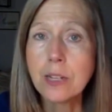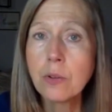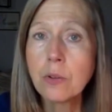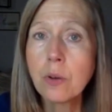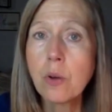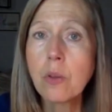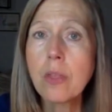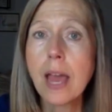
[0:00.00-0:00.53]

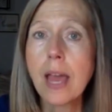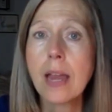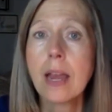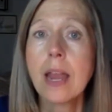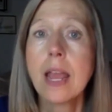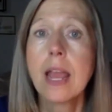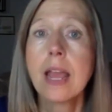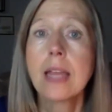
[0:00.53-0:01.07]
know that
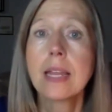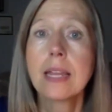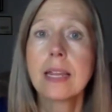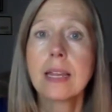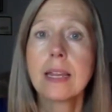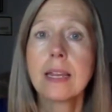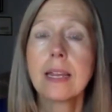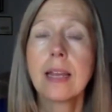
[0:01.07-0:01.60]

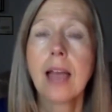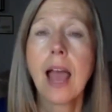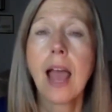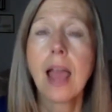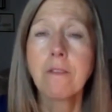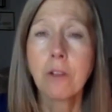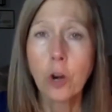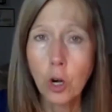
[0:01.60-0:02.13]

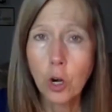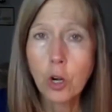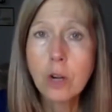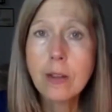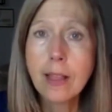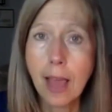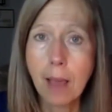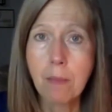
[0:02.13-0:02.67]
I've heard
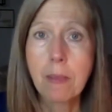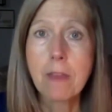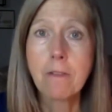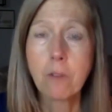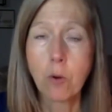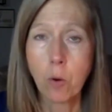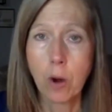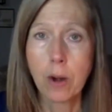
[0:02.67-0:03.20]
that
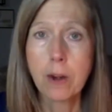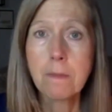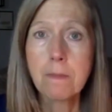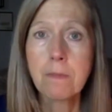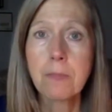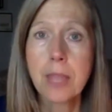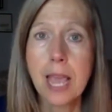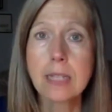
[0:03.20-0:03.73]
before,
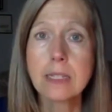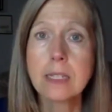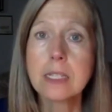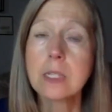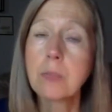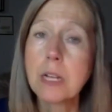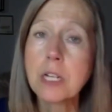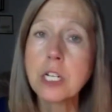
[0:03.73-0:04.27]
yes,
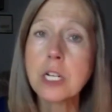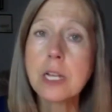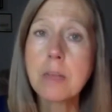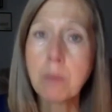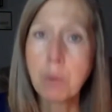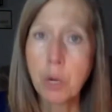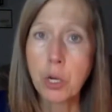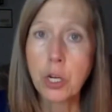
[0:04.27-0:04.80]
especially
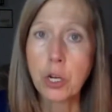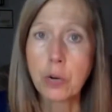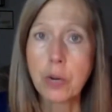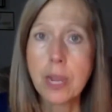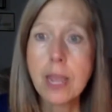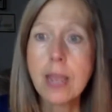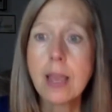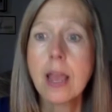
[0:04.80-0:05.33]

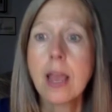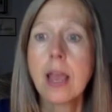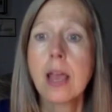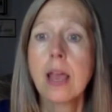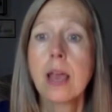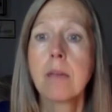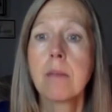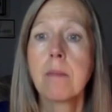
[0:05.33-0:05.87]
mercury,
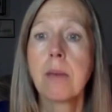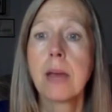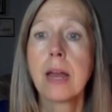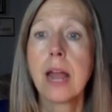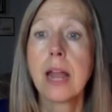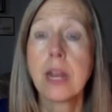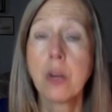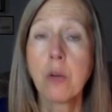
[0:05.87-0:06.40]
but
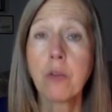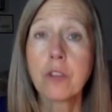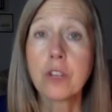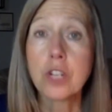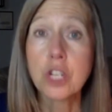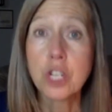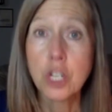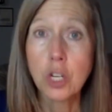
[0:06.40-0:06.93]
I know for
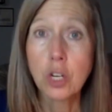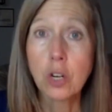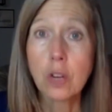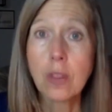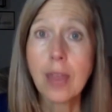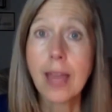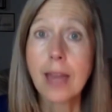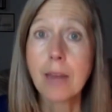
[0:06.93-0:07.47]
sure
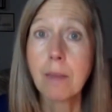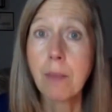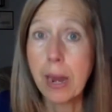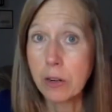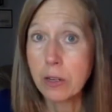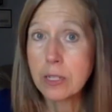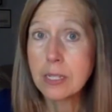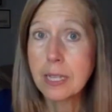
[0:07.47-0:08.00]
that
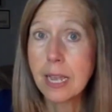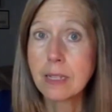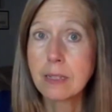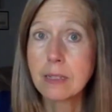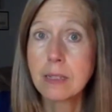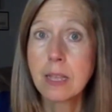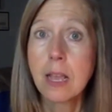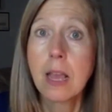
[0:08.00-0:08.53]

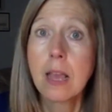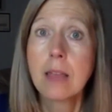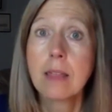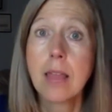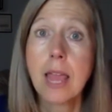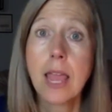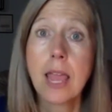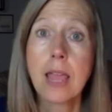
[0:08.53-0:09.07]
parasites,
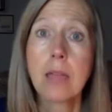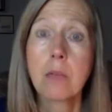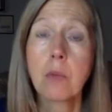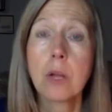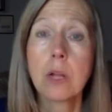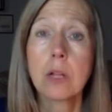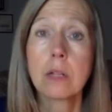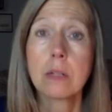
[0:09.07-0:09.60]
they
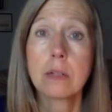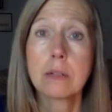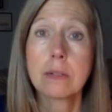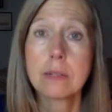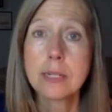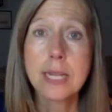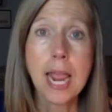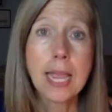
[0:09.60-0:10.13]
will
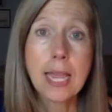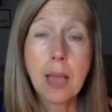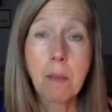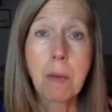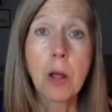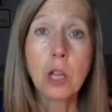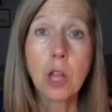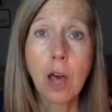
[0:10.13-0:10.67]
take up
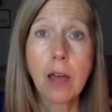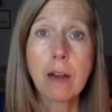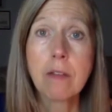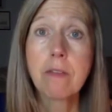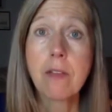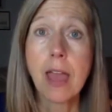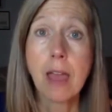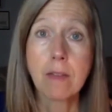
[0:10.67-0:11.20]
a lot of
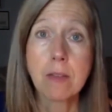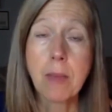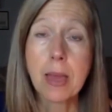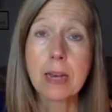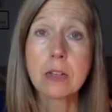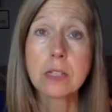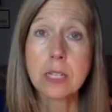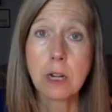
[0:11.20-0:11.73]
heavy
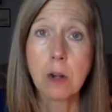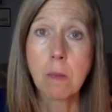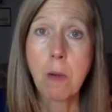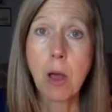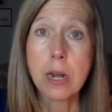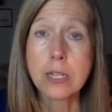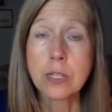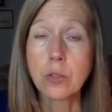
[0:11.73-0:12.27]
metals in our
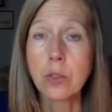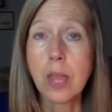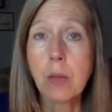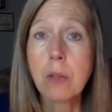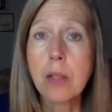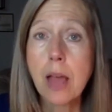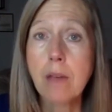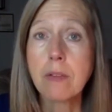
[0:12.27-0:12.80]
body. So they
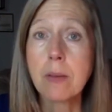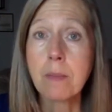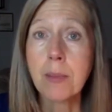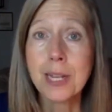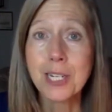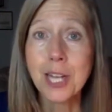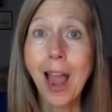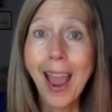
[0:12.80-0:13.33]
will have a
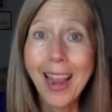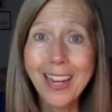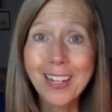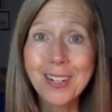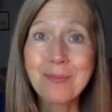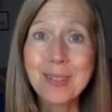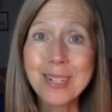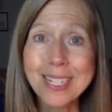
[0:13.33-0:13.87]
much
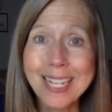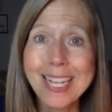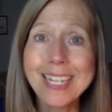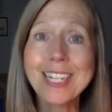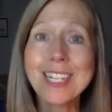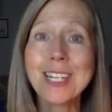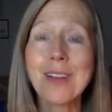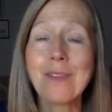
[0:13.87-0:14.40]
higher
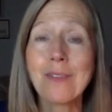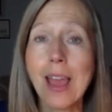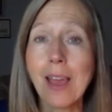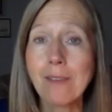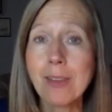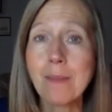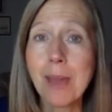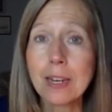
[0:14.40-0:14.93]
percentage of
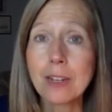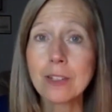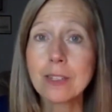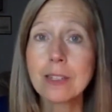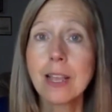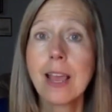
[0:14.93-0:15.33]
heavy metals